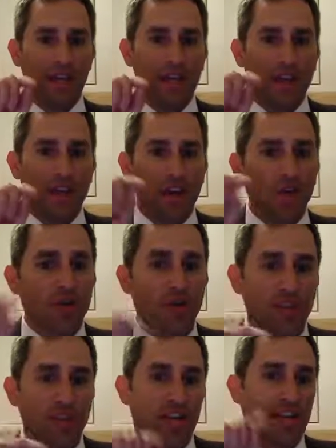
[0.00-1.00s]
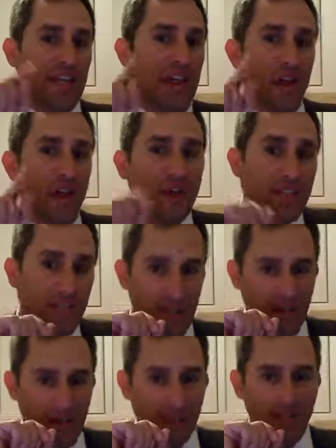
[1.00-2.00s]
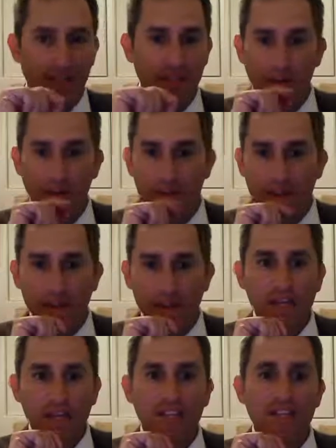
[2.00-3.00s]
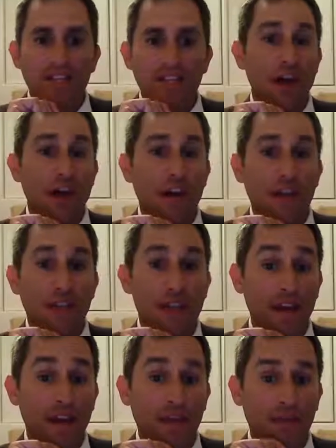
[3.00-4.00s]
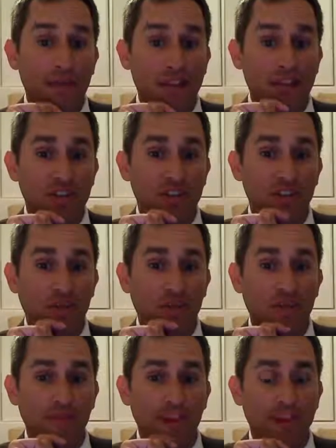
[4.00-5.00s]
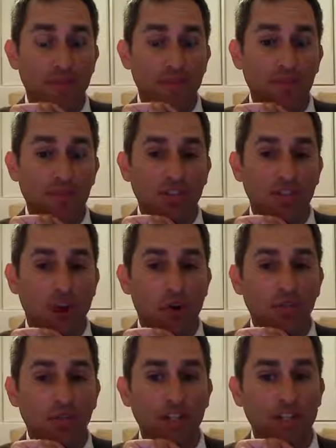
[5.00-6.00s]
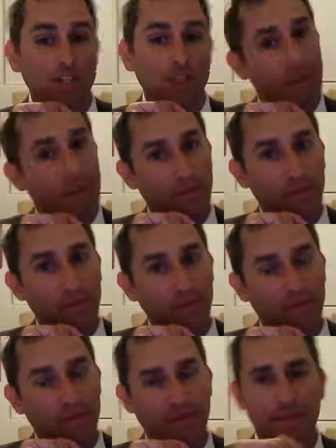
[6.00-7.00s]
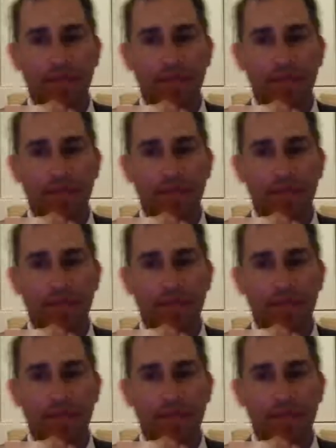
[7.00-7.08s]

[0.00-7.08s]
it goes, now it says, sorry, that information is only available to coalition members.